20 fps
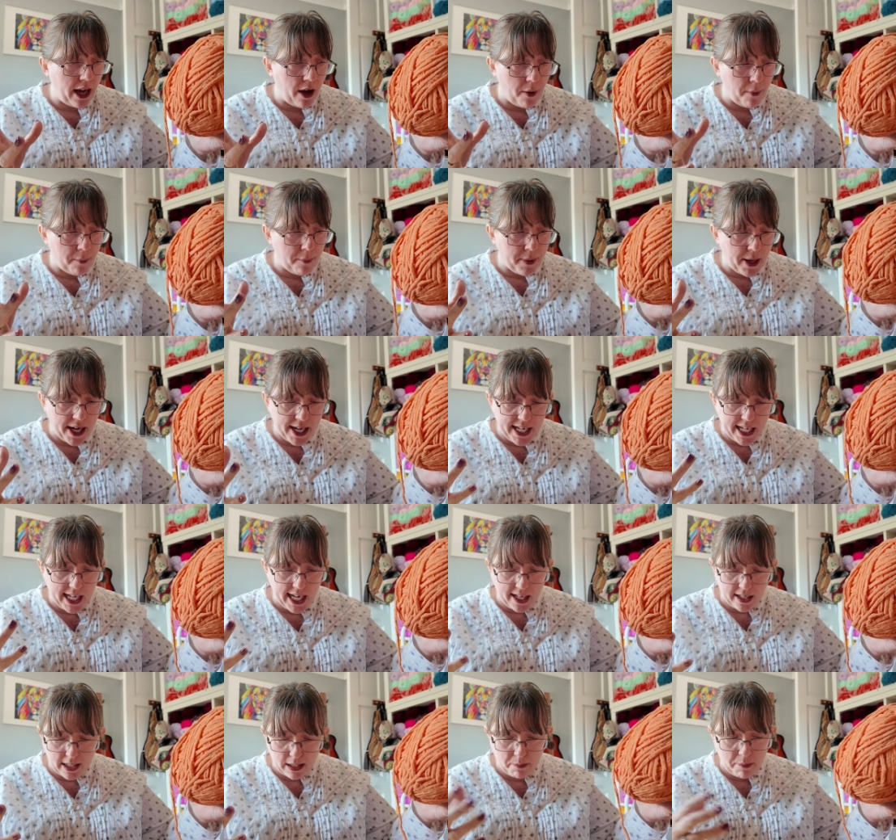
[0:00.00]
out and buying an
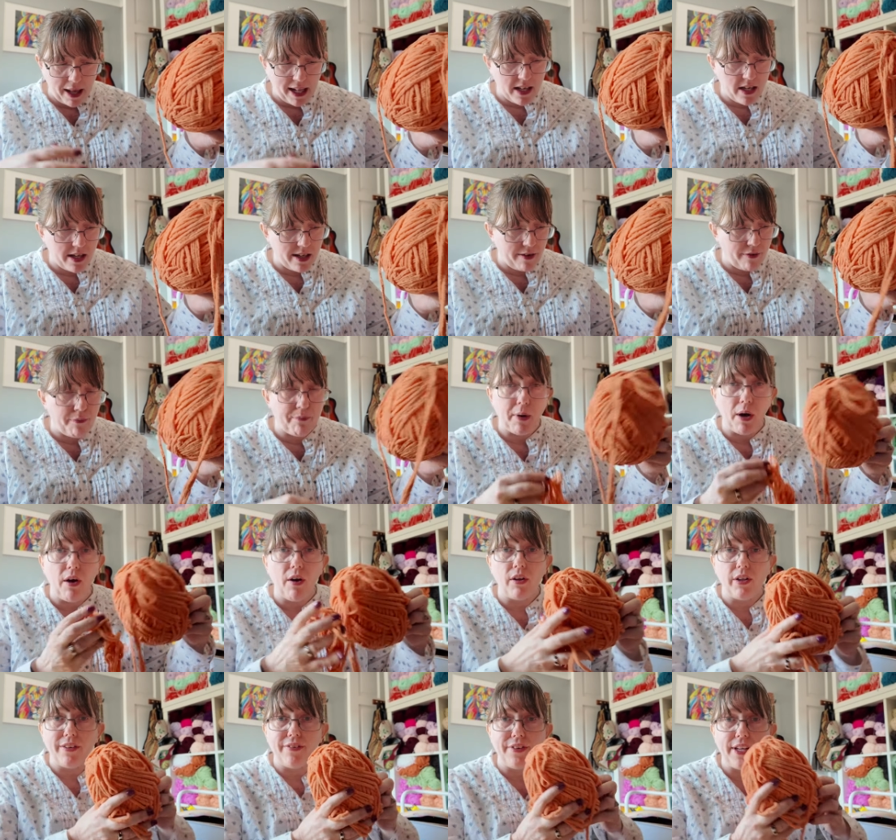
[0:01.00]
expensive
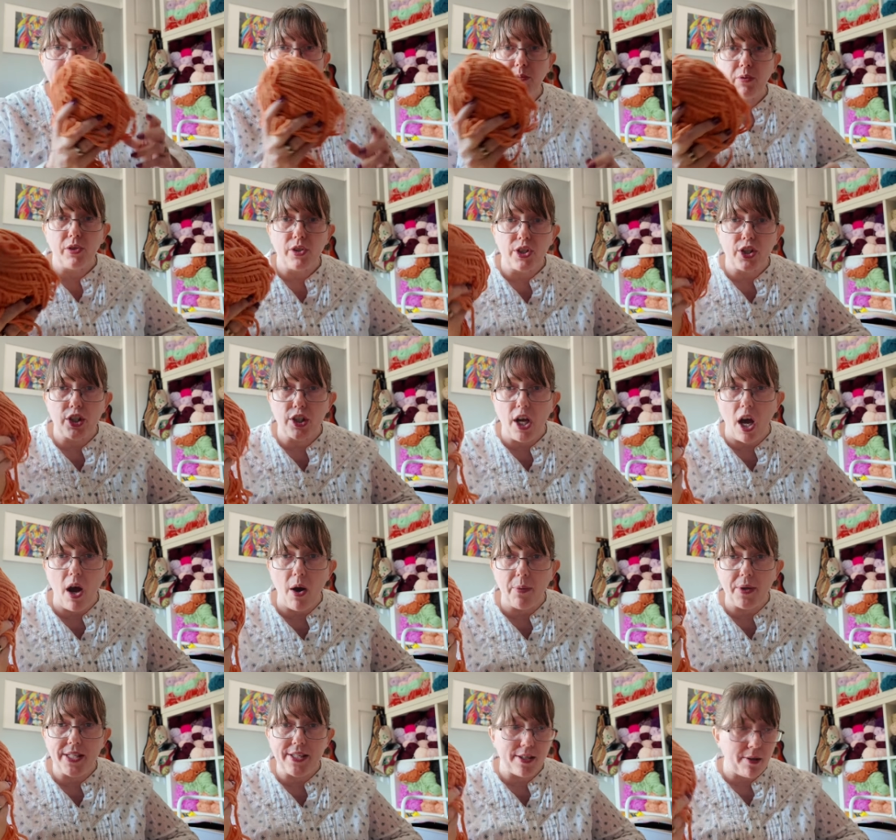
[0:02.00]
ball of it, we'll start
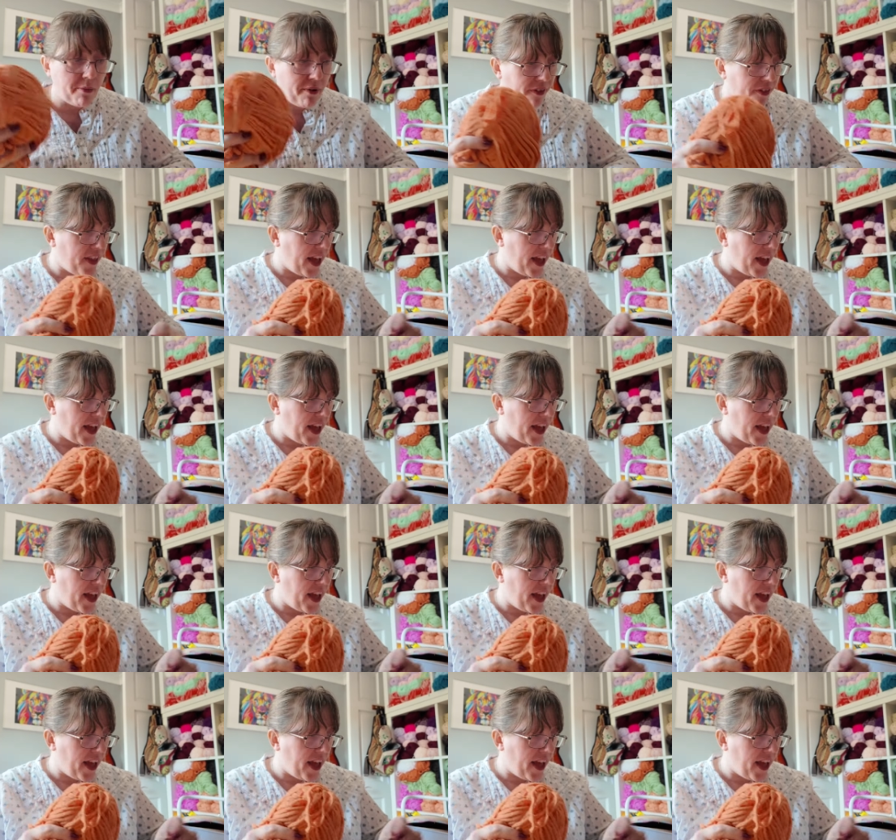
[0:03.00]
with some of